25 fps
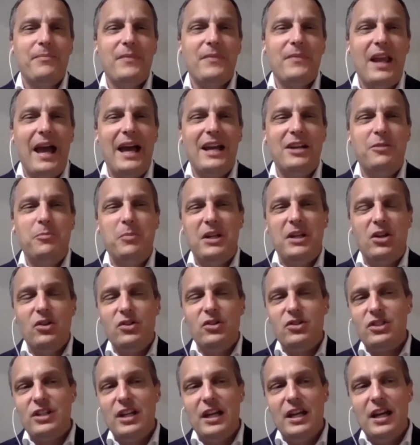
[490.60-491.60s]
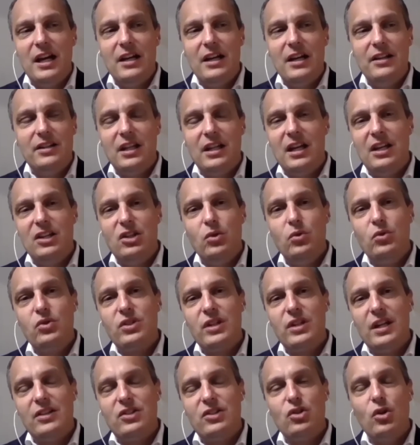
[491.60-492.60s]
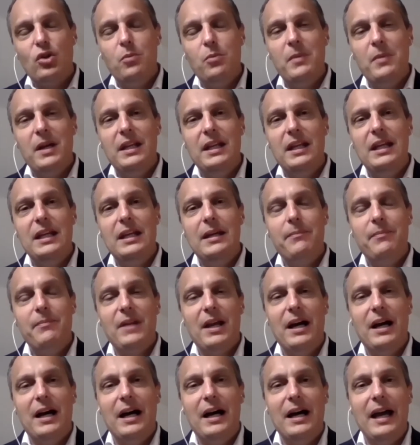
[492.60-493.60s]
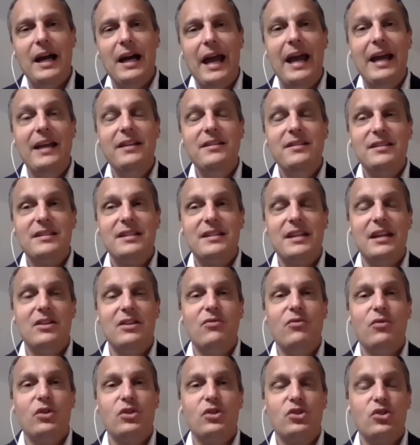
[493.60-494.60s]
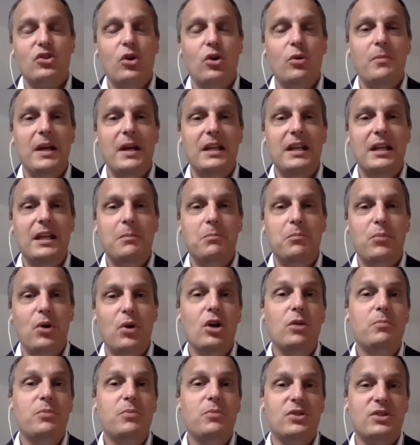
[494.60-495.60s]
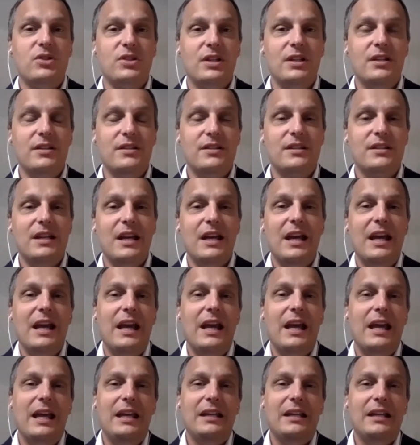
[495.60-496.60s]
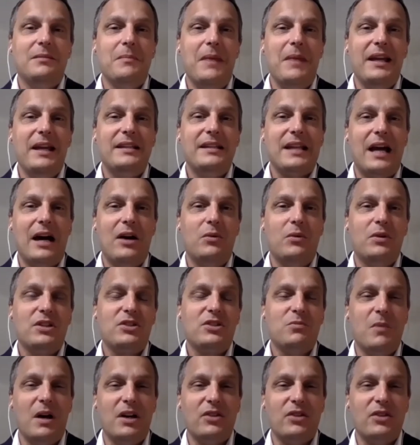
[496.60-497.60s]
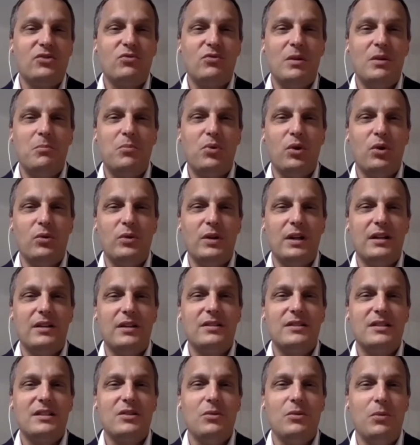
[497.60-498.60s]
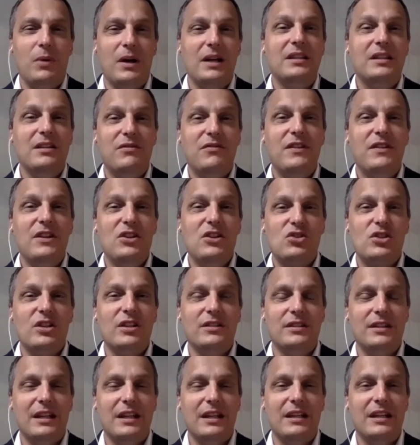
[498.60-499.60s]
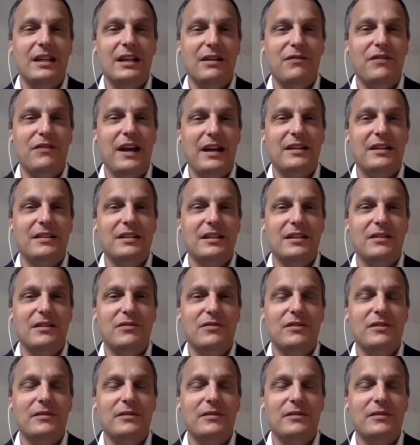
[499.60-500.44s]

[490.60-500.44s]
And because they are used at so many ends and for so many purposes, it makes our SmartStream products quite efficient and effective.